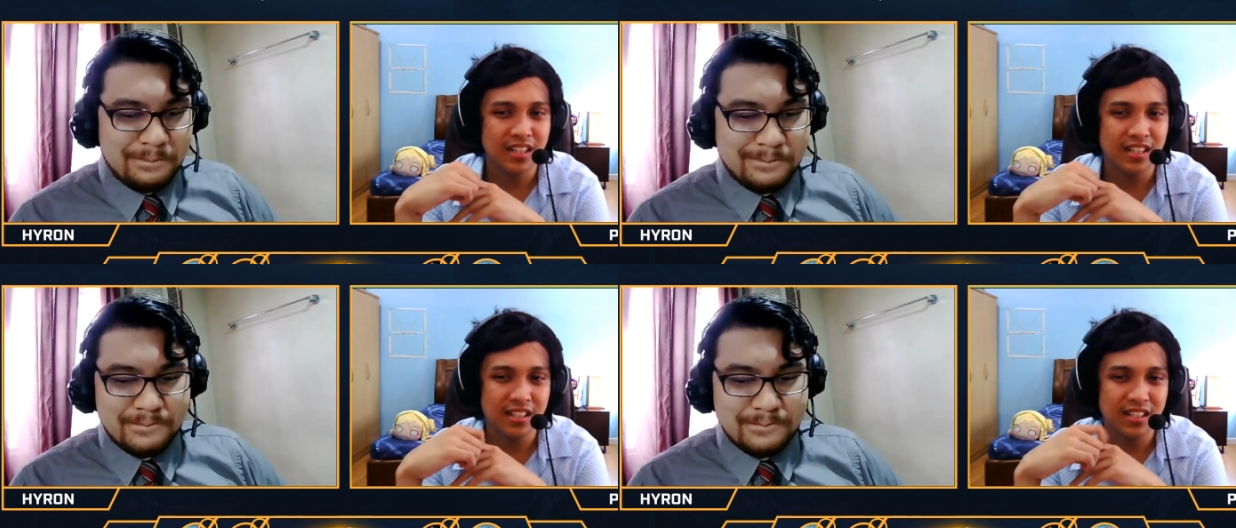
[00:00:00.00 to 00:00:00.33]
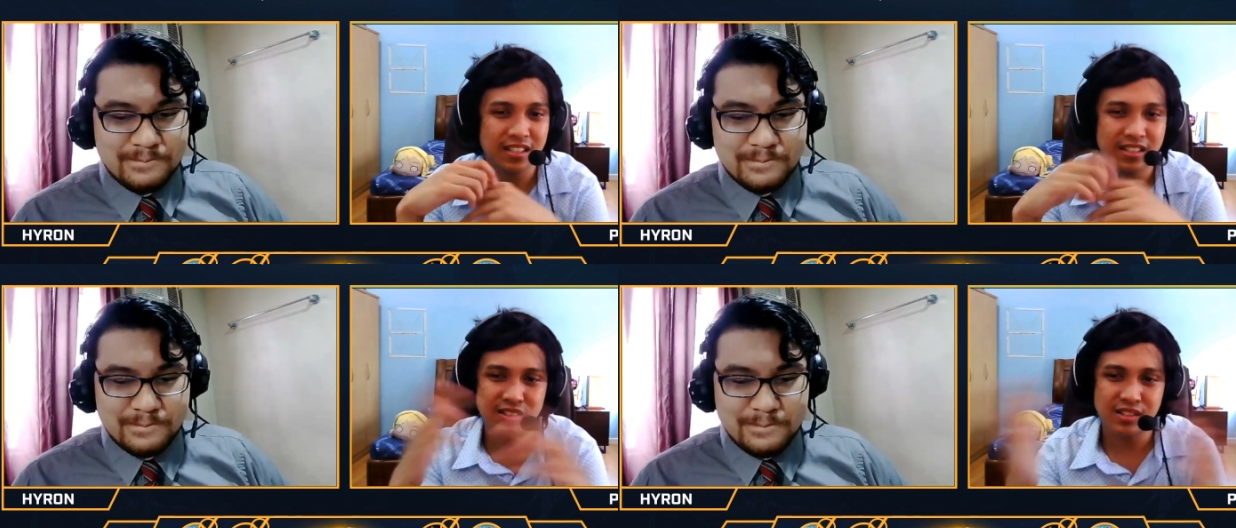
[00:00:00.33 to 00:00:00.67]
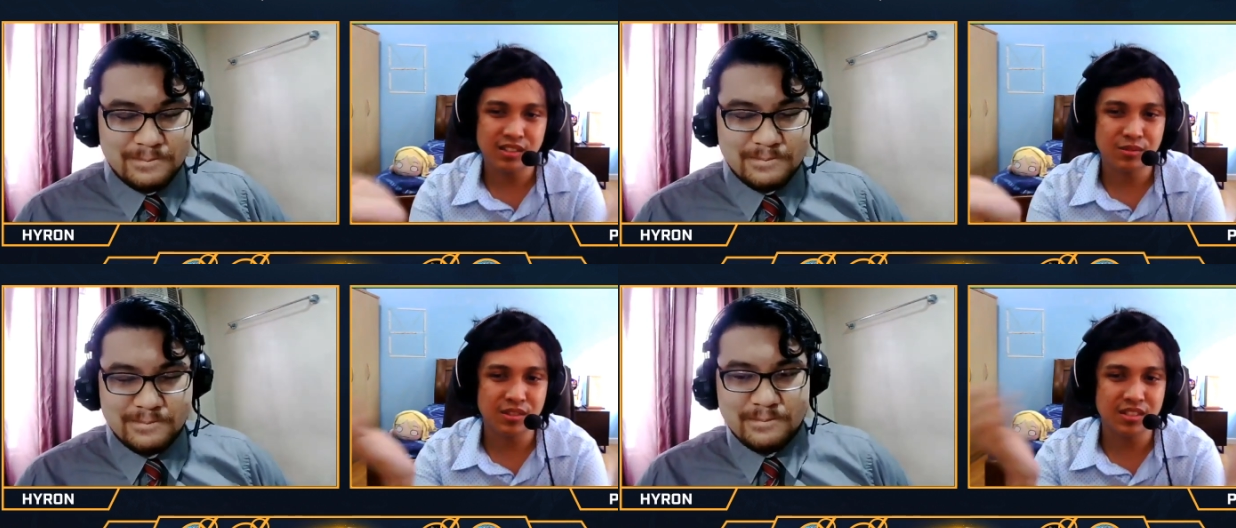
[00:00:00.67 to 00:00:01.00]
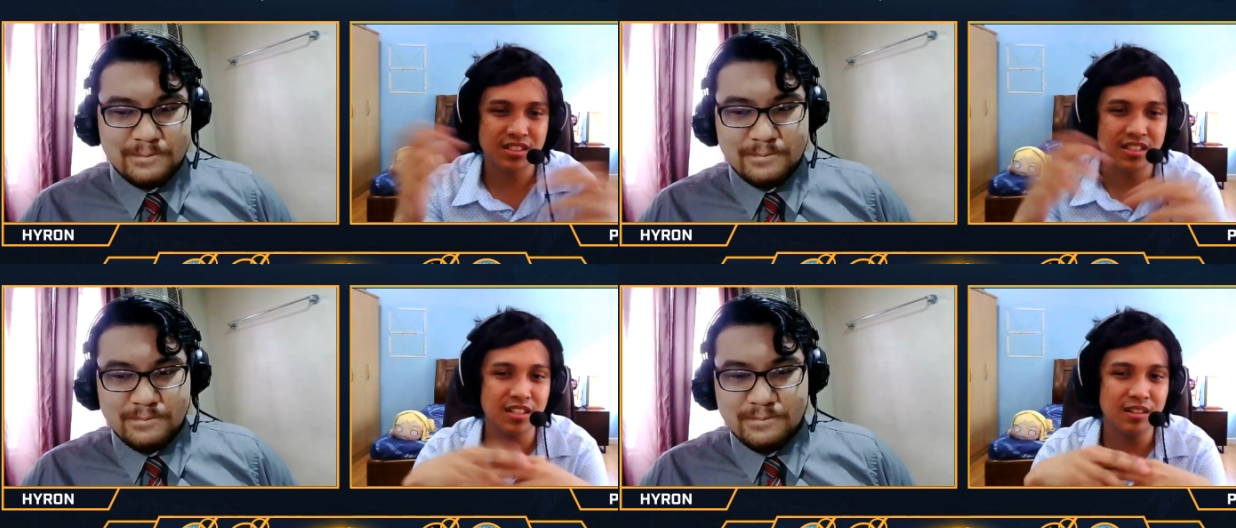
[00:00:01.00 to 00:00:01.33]
Speaker 1: uh, it's
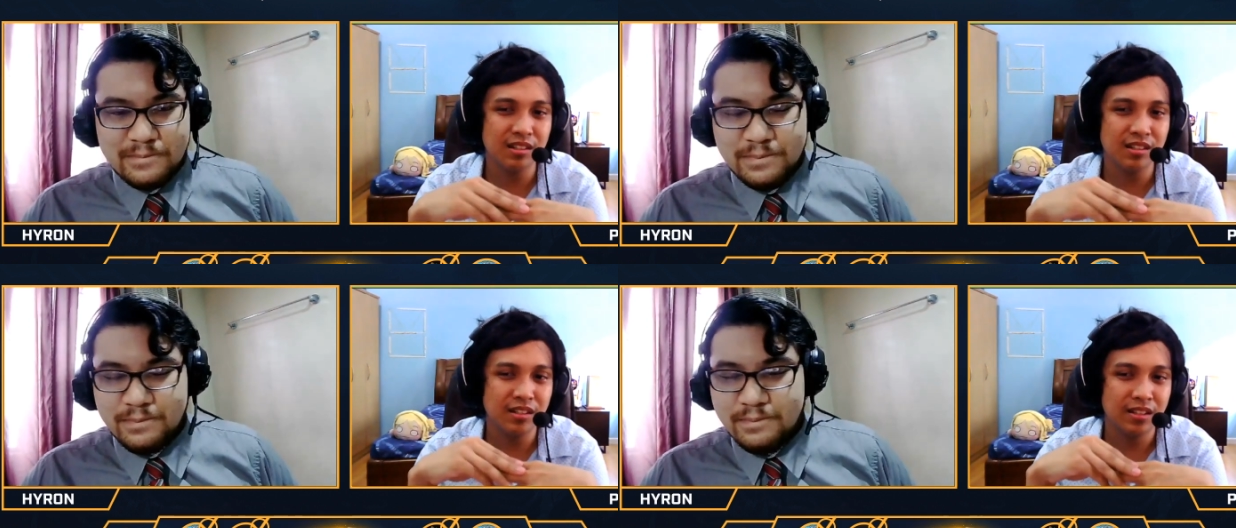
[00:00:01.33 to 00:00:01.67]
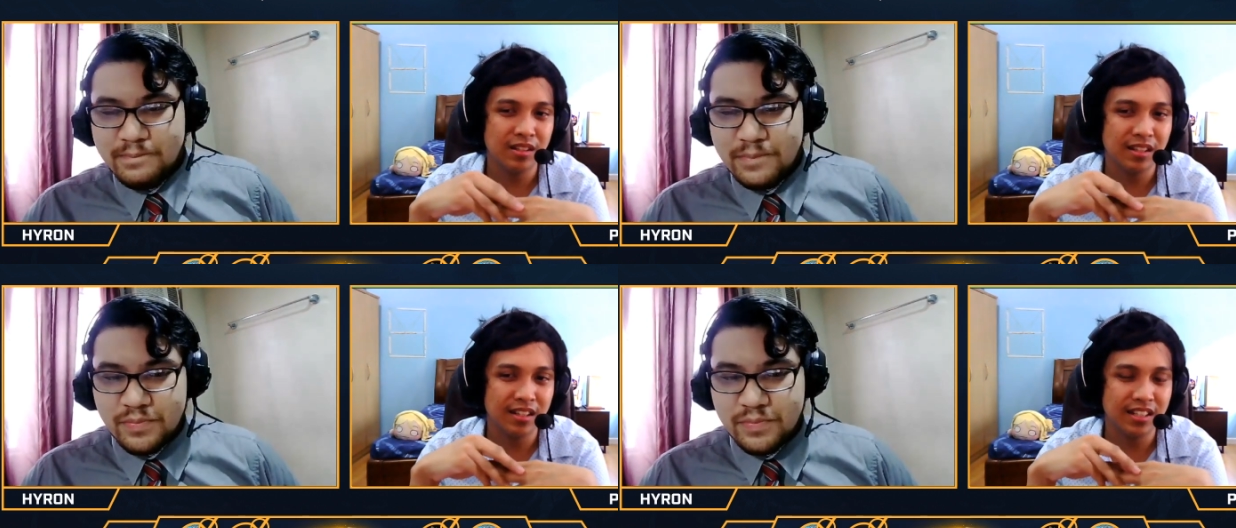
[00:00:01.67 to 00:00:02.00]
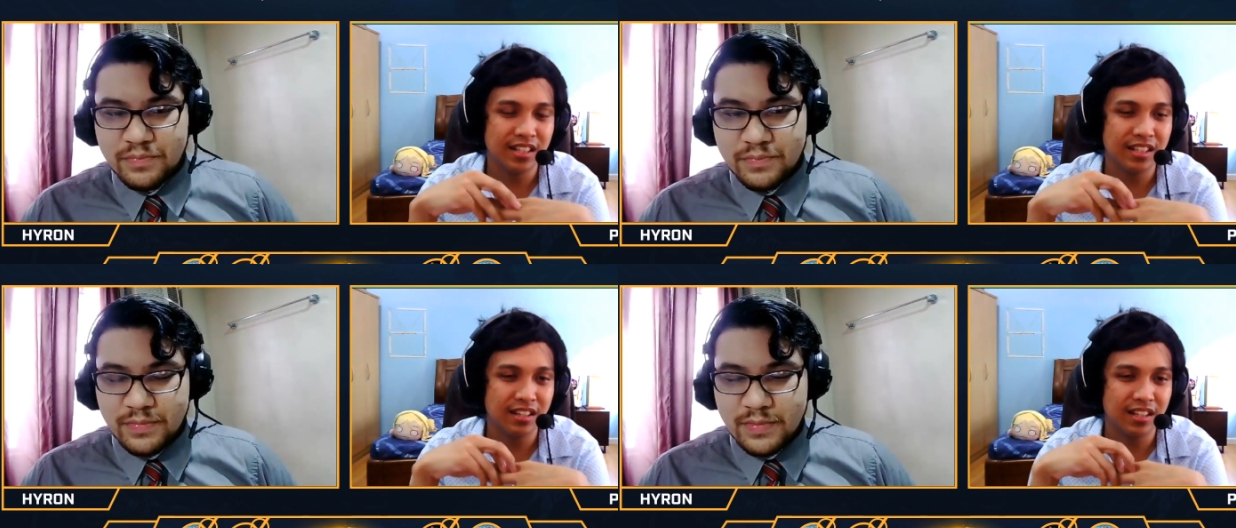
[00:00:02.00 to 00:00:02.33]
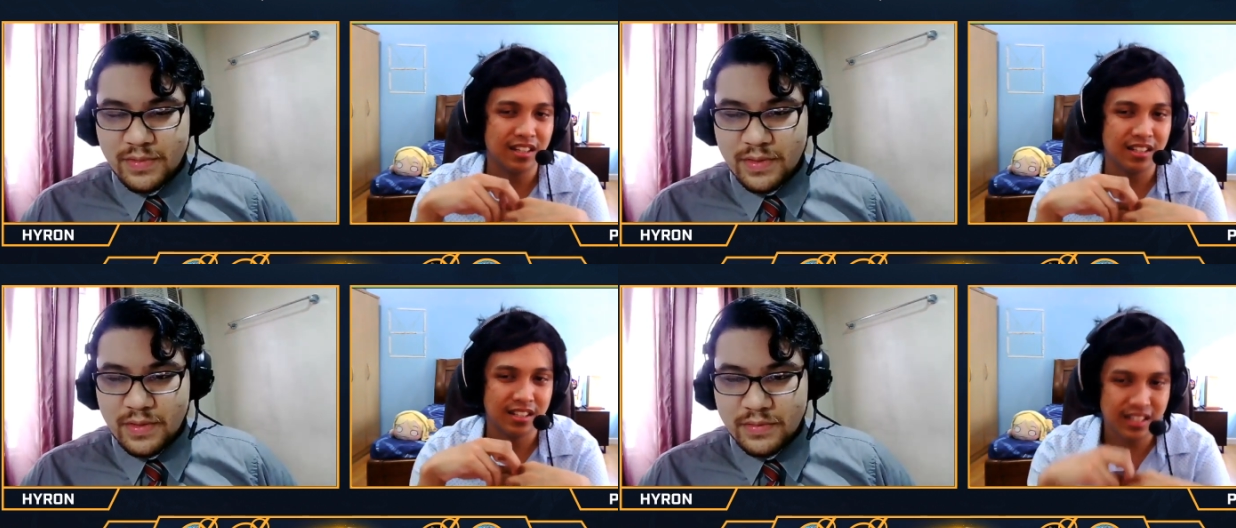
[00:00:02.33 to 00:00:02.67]
still an e-
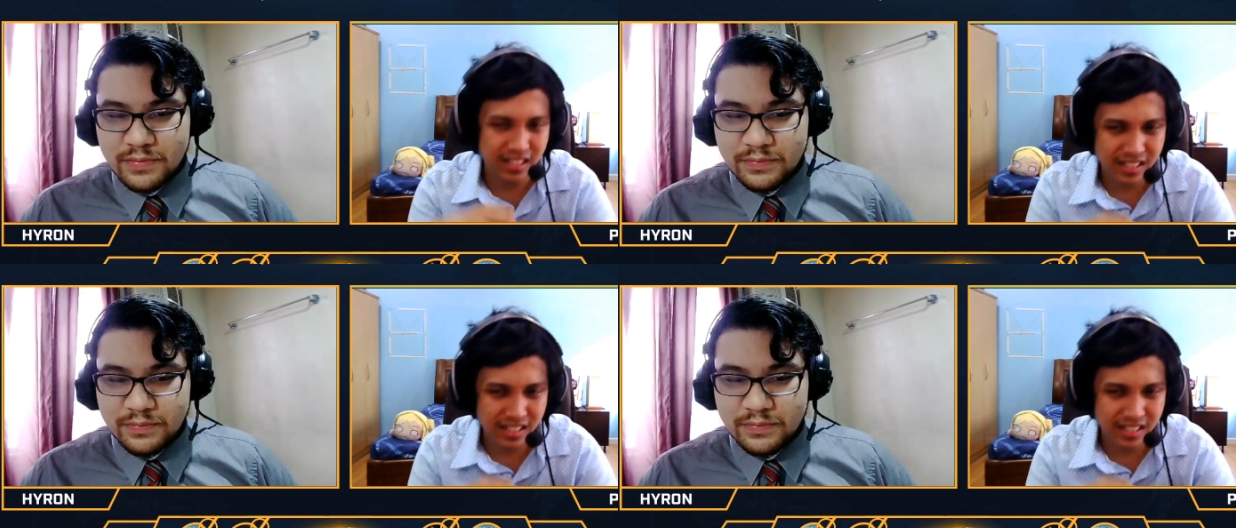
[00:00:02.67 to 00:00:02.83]
uh,